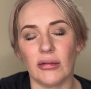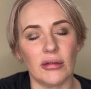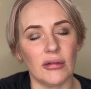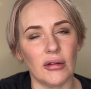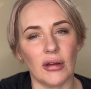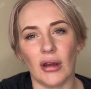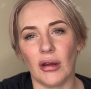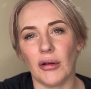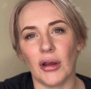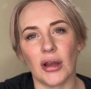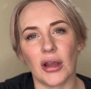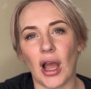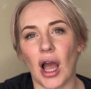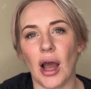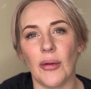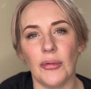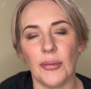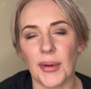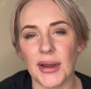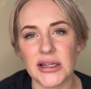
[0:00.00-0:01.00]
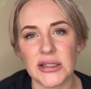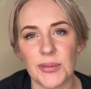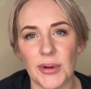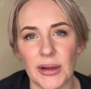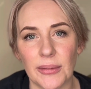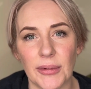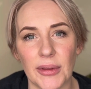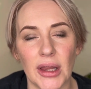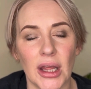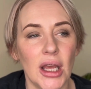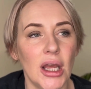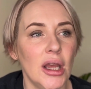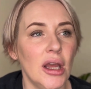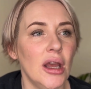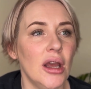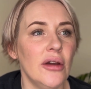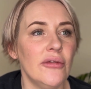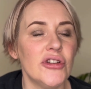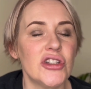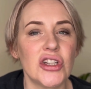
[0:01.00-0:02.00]
a carbon-based pigment
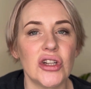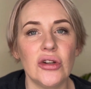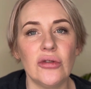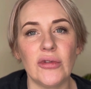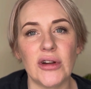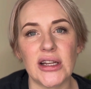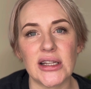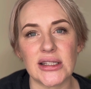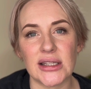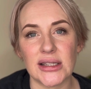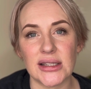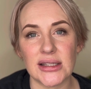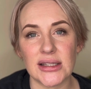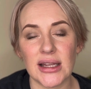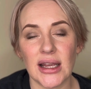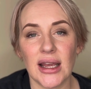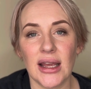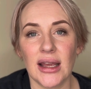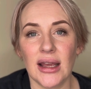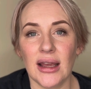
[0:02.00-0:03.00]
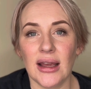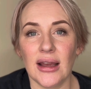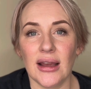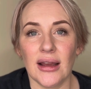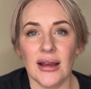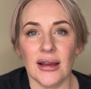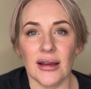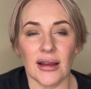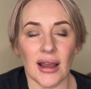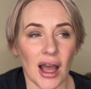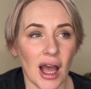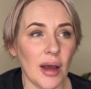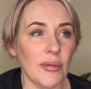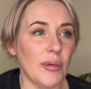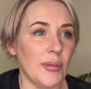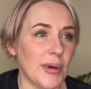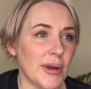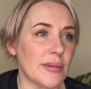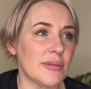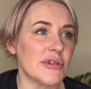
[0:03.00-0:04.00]
for two reasons.
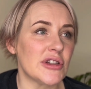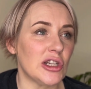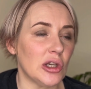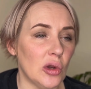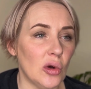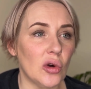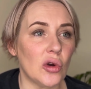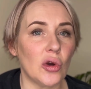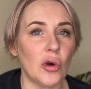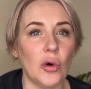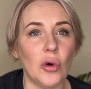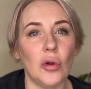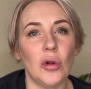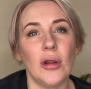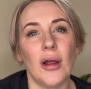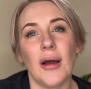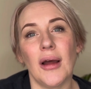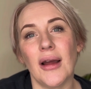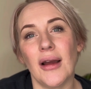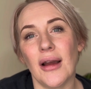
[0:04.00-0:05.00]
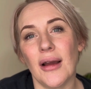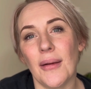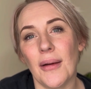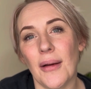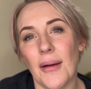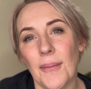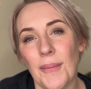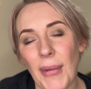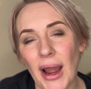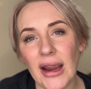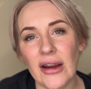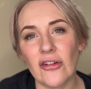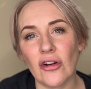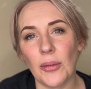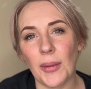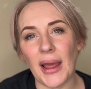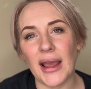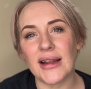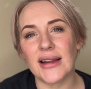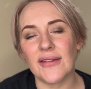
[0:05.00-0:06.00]
Carbon pigments look cool.
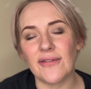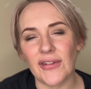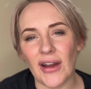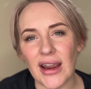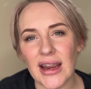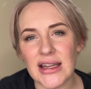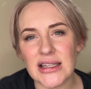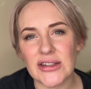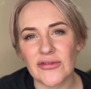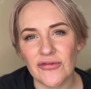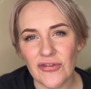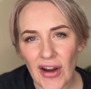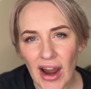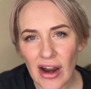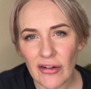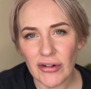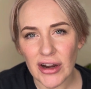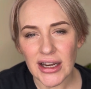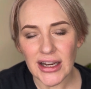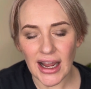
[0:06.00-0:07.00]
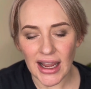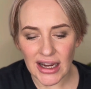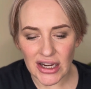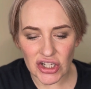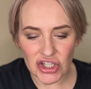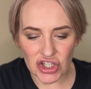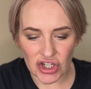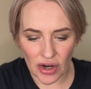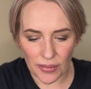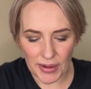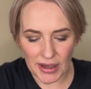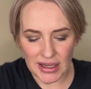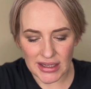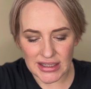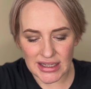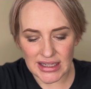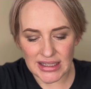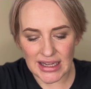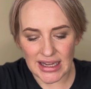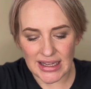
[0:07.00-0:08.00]
Microblading by its very nature, because
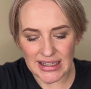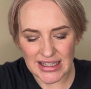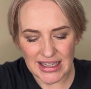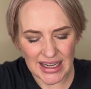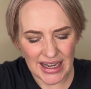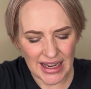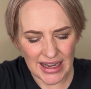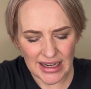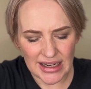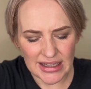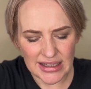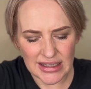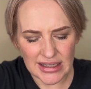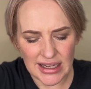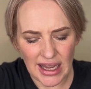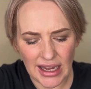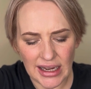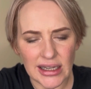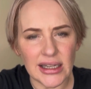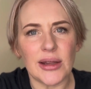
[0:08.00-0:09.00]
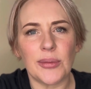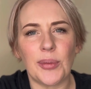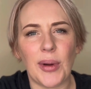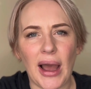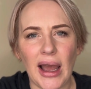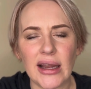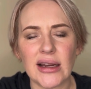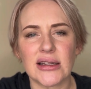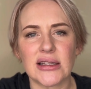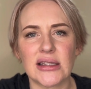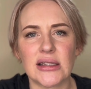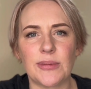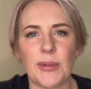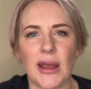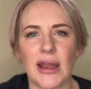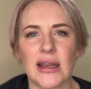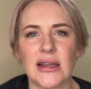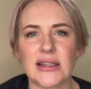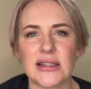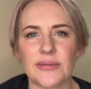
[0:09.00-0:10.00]
it's in a tightly packed
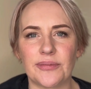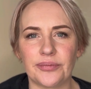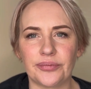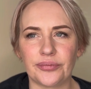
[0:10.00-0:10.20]
space